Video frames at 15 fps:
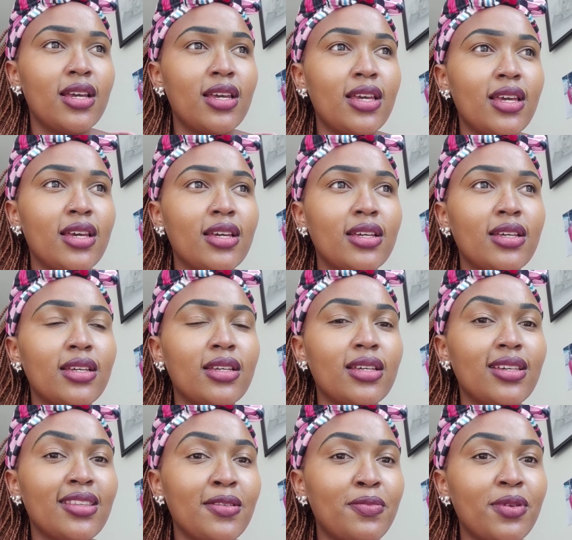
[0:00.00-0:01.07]

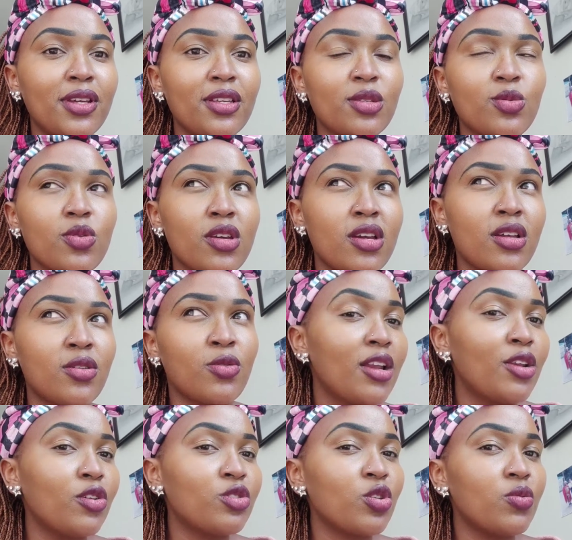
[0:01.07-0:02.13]
In the place where
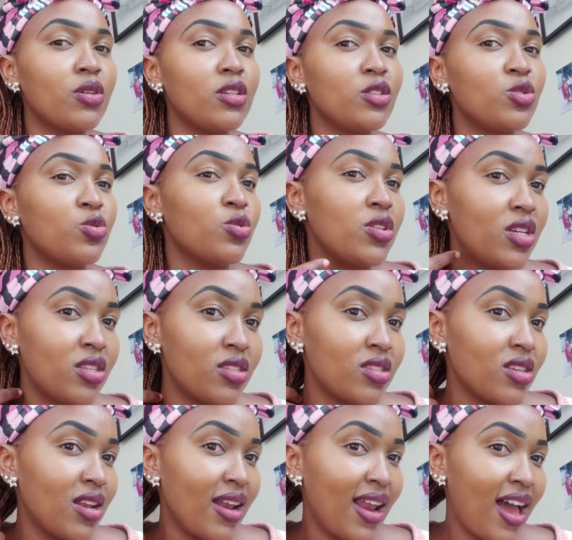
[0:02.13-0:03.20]
not so many
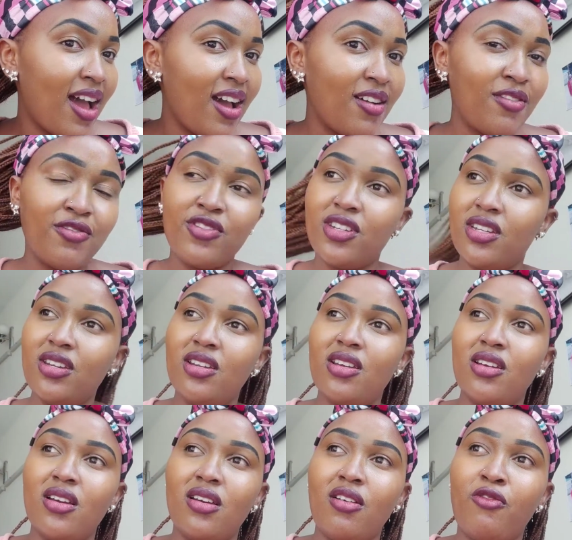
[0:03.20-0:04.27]
students loved
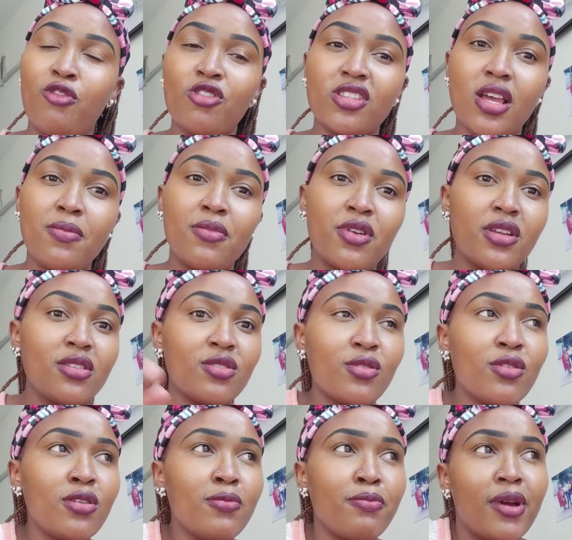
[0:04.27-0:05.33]
for some
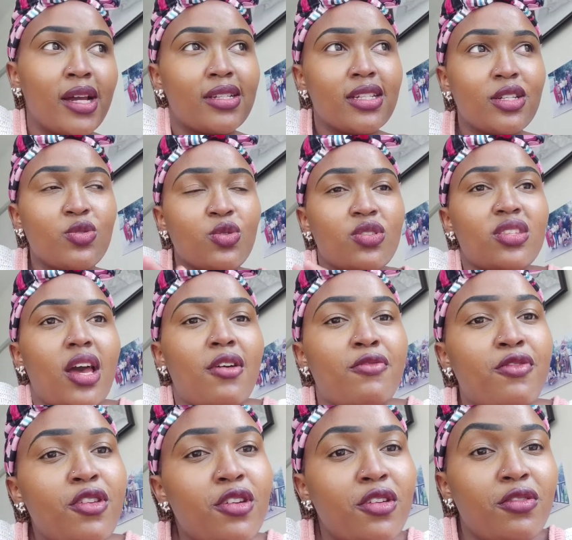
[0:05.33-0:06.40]
reason, but it was a
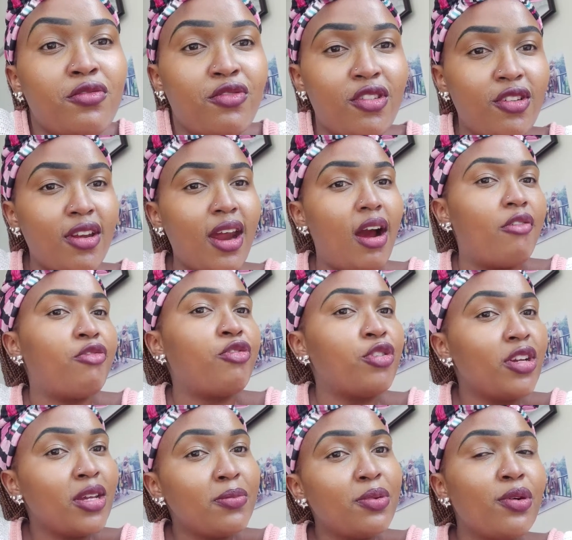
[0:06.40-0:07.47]
very, very
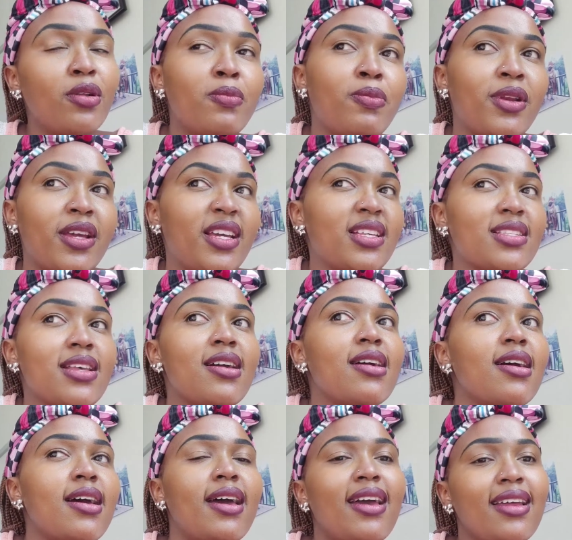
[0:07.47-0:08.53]
affordable place,
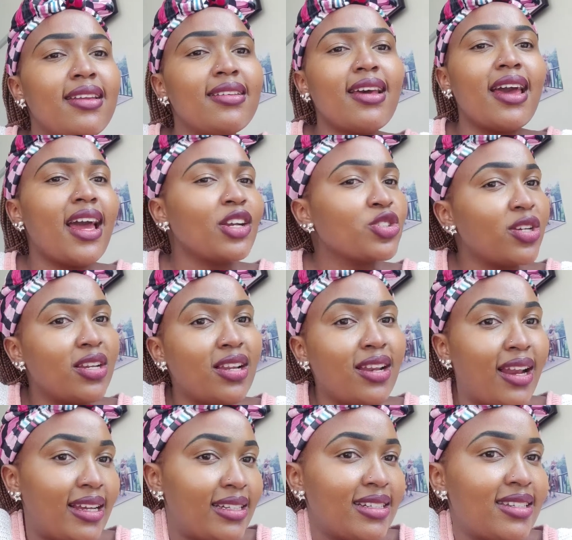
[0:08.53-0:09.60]
and I actually
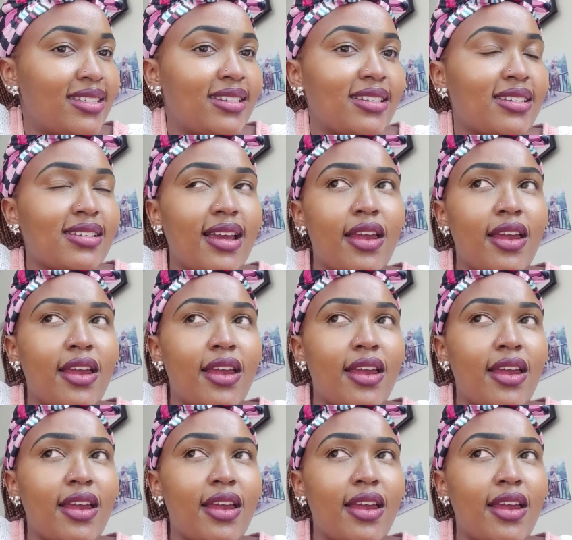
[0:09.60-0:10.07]
liked it.